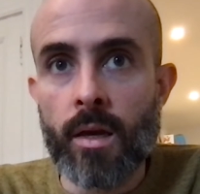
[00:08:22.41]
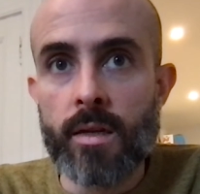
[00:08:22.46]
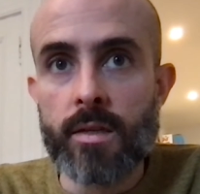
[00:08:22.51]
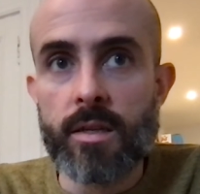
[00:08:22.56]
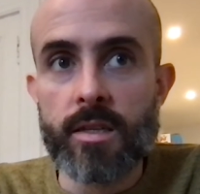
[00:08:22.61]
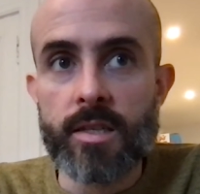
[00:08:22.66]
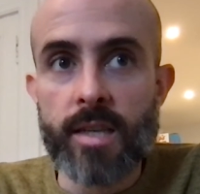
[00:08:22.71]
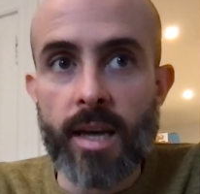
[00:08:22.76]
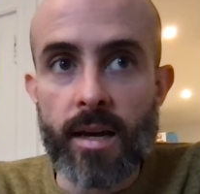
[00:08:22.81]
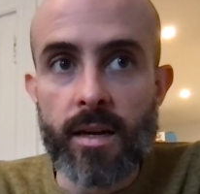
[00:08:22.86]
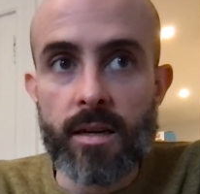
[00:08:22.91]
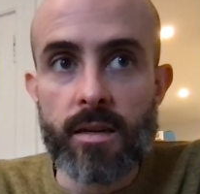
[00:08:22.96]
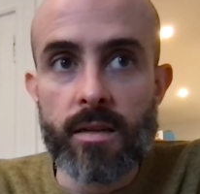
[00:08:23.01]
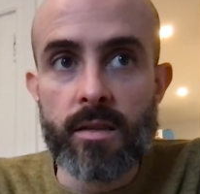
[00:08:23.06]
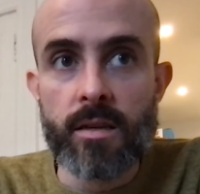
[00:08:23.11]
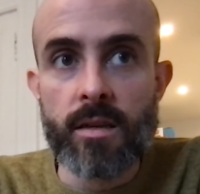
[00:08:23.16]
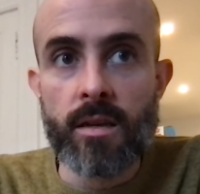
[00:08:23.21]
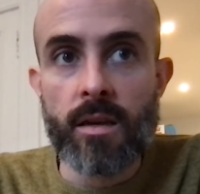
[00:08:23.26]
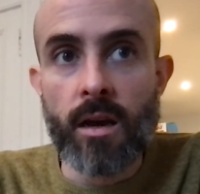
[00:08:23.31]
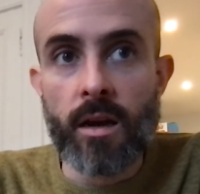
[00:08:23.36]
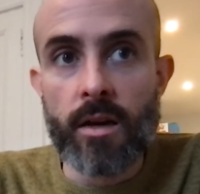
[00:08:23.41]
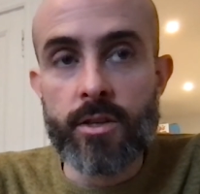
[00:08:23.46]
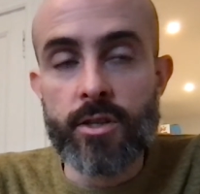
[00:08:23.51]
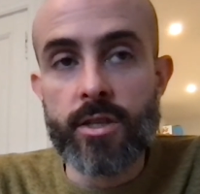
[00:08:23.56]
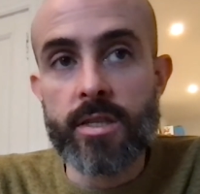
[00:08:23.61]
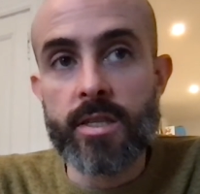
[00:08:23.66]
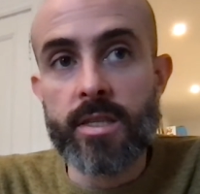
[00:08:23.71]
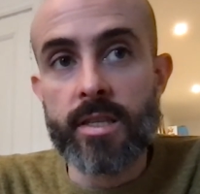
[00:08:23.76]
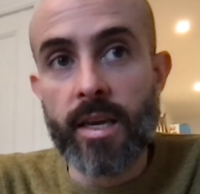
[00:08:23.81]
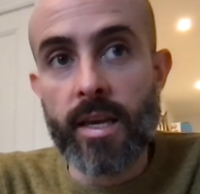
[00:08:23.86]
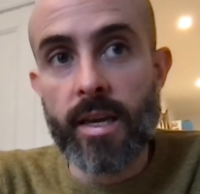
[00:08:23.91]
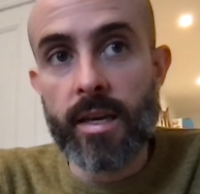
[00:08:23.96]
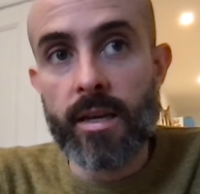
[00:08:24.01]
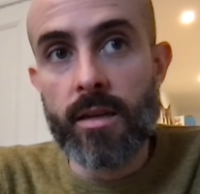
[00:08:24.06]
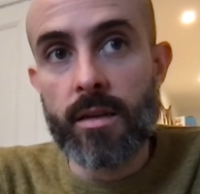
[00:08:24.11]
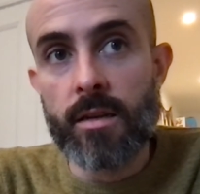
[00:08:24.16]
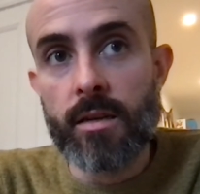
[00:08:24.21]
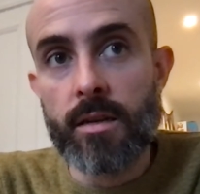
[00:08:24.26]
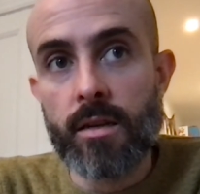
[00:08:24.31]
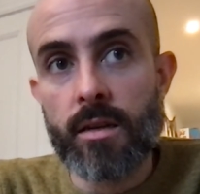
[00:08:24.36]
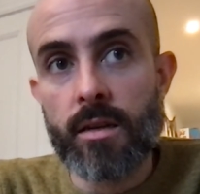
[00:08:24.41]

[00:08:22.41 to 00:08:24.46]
to tackle the larger scale